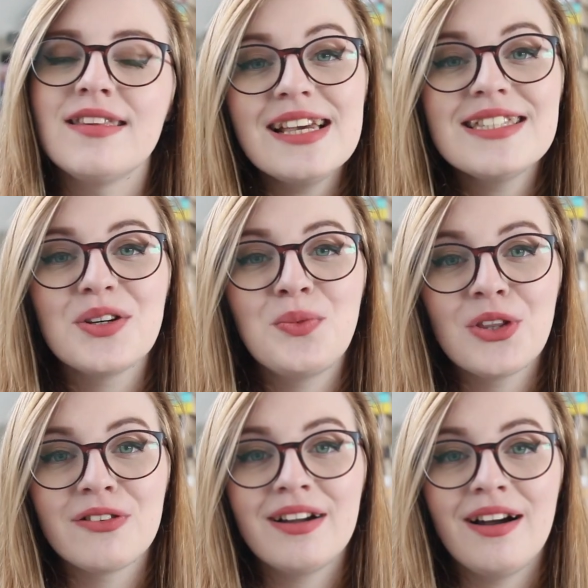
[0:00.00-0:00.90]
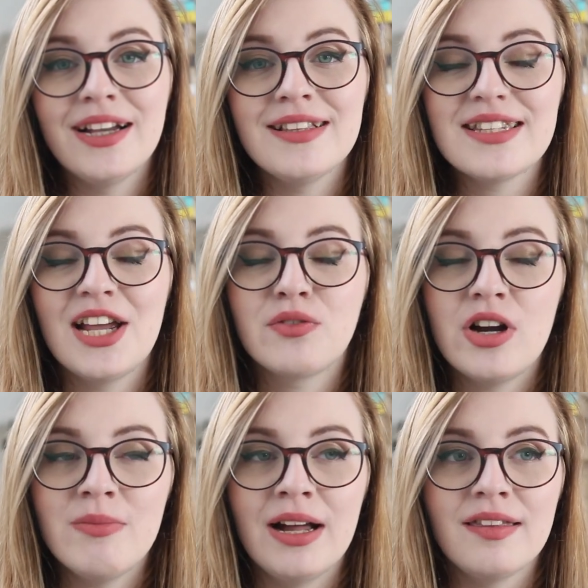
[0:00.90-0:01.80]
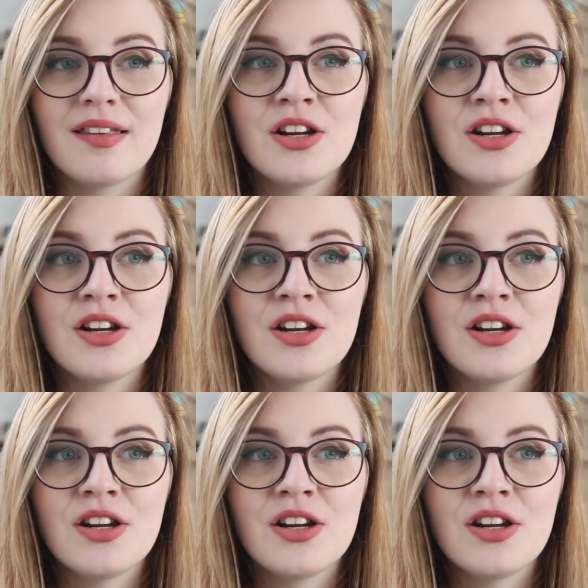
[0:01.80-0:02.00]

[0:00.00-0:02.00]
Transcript: is Wuthering Heights a romance?